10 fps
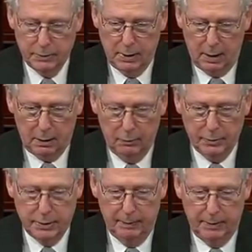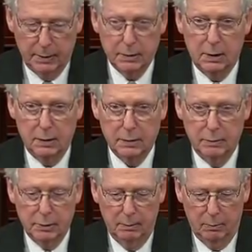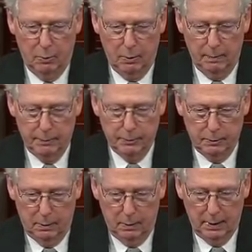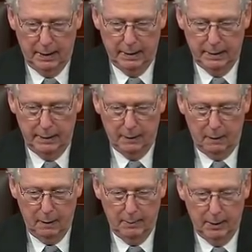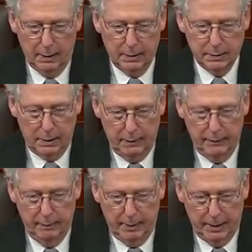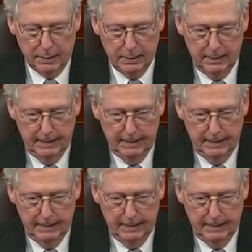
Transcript: DACA recipients, Customs and Border Patrol, and indeed all Americans under the bus